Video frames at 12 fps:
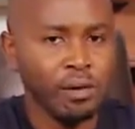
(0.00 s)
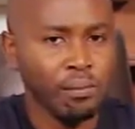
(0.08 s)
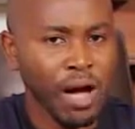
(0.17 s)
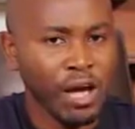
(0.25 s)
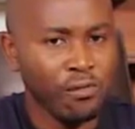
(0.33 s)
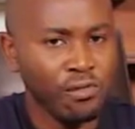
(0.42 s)

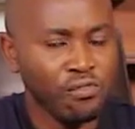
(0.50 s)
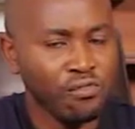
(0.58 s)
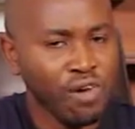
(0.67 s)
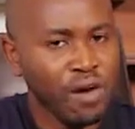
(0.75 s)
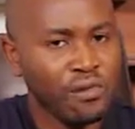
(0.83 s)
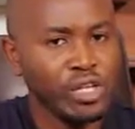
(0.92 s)
by
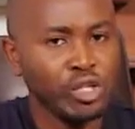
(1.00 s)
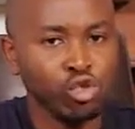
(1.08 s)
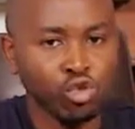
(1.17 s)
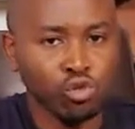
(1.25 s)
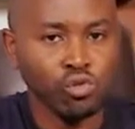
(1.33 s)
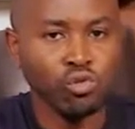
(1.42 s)
referring
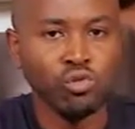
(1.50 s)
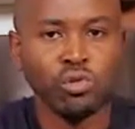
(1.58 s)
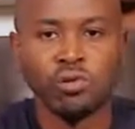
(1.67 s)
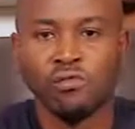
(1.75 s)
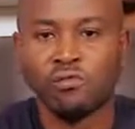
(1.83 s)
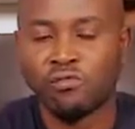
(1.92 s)
to
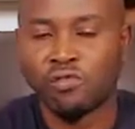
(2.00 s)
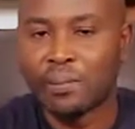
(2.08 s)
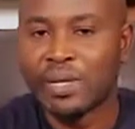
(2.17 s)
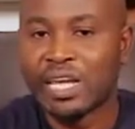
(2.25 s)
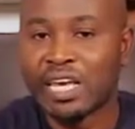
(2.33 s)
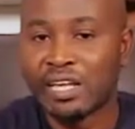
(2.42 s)

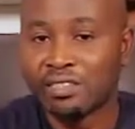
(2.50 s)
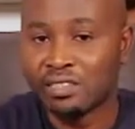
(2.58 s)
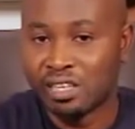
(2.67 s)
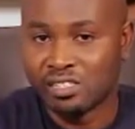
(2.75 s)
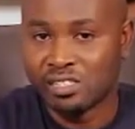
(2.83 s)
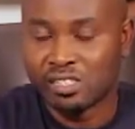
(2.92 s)
familiar
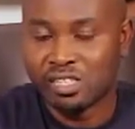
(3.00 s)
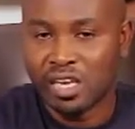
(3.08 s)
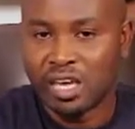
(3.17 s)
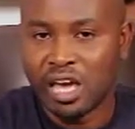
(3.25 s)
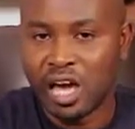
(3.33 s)
things.